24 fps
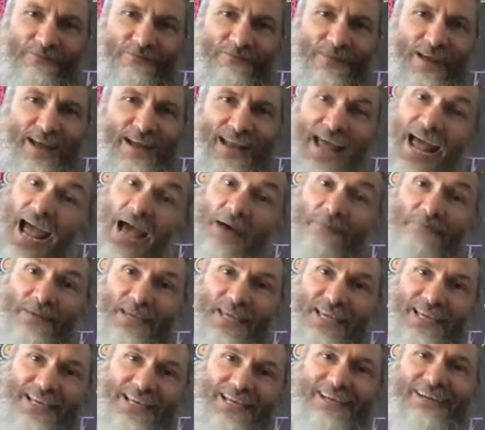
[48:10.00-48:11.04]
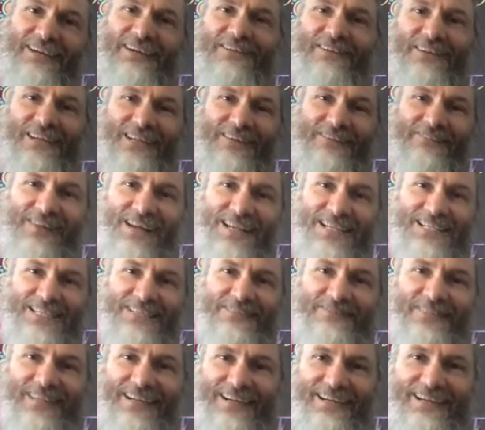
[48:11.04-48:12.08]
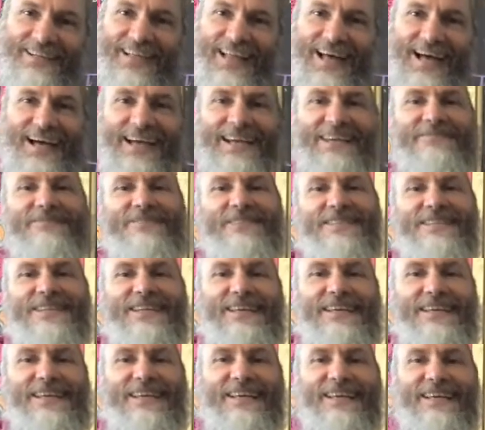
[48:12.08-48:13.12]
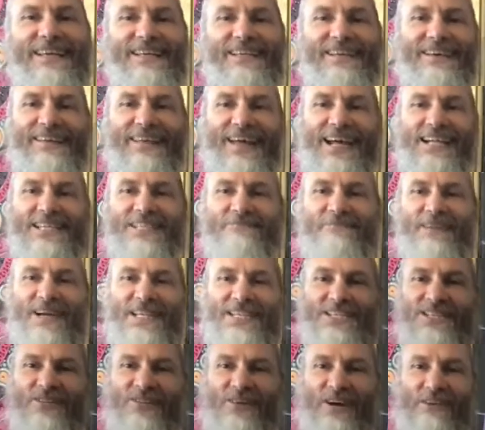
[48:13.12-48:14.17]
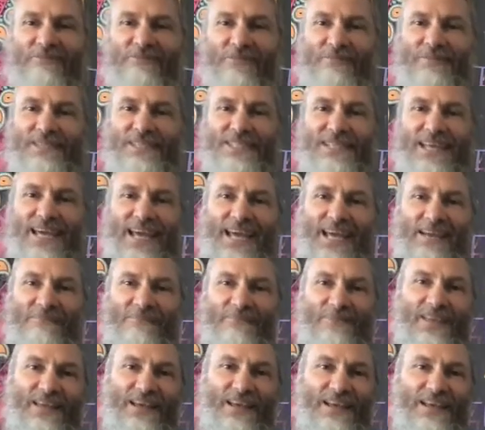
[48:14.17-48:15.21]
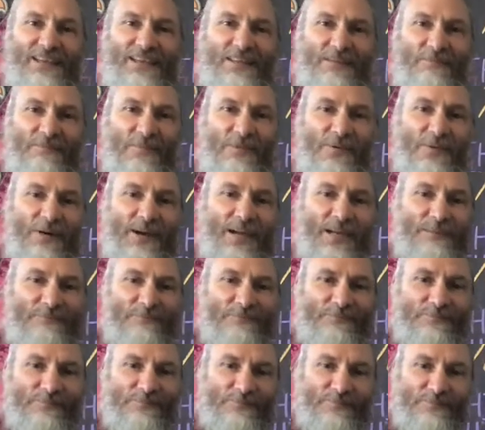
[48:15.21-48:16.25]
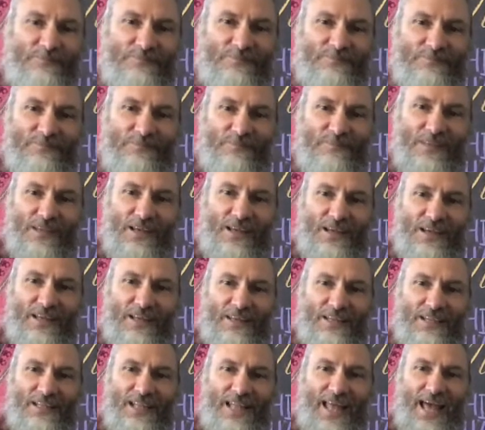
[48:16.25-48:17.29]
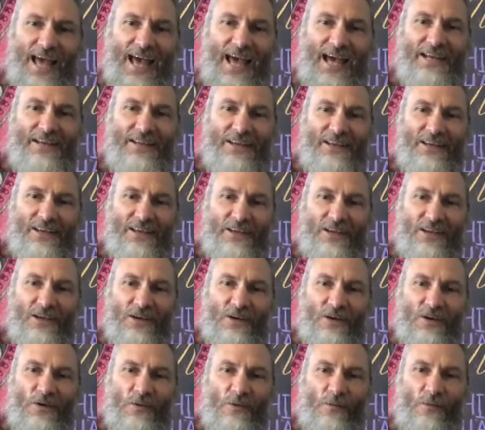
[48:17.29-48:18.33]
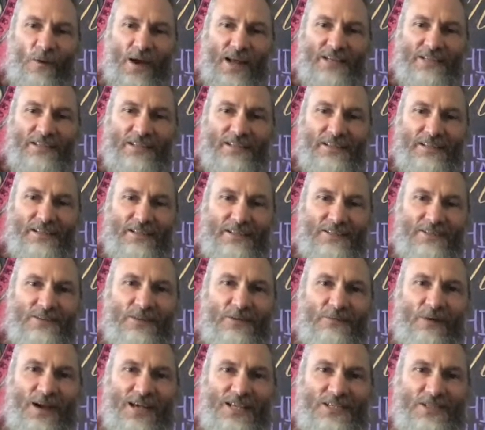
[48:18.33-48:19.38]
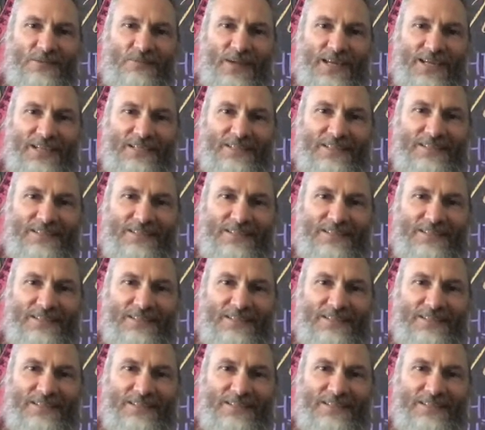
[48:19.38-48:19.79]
and happy for the rest of their lives. Now that's my story from today. The lad who went to the west wind.